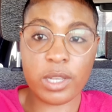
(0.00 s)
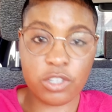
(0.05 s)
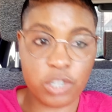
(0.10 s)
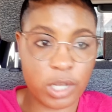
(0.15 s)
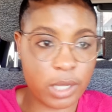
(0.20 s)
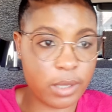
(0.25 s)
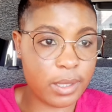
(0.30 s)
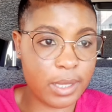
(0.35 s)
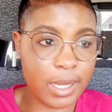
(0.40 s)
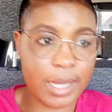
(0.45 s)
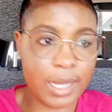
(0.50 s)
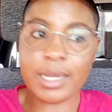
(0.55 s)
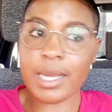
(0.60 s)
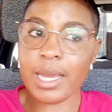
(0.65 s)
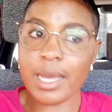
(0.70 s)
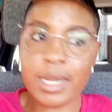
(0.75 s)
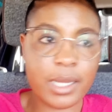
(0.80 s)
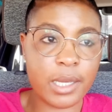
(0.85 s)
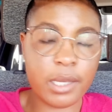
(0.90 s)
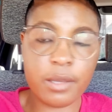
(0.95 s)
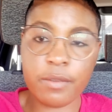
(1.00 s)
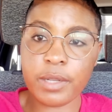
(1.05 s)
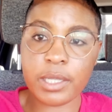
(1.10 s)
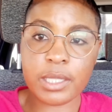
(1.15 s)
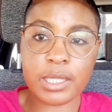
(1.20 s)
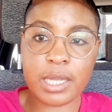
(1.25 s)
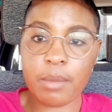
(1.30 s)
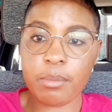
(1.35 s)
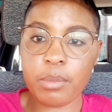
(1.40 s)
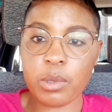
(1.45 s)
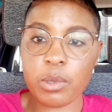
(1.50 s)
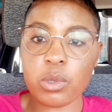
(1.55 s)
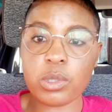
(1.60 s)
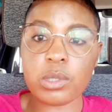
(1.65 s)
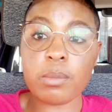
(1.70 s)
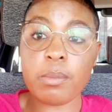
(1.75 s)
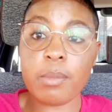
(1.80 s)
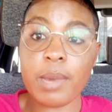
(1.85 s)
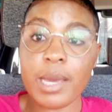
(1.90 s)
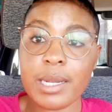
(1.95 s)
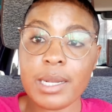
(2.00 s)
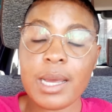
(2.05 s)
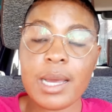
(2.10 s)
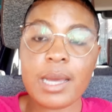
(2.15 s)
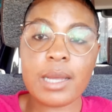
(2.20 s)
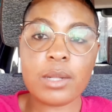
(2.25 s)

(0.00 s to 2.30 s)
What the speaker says: a child at any given time, because men